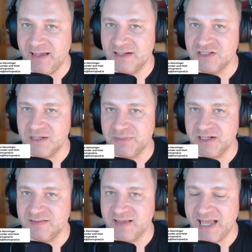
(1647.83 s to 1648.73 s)

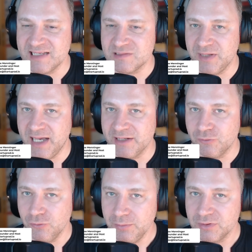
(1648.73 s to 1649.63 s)
SBI
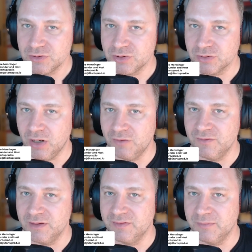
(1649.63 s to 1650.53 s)
Group took
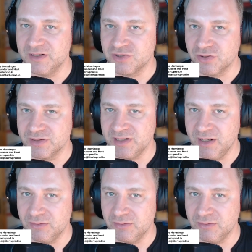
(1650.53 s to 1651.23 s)
over the majority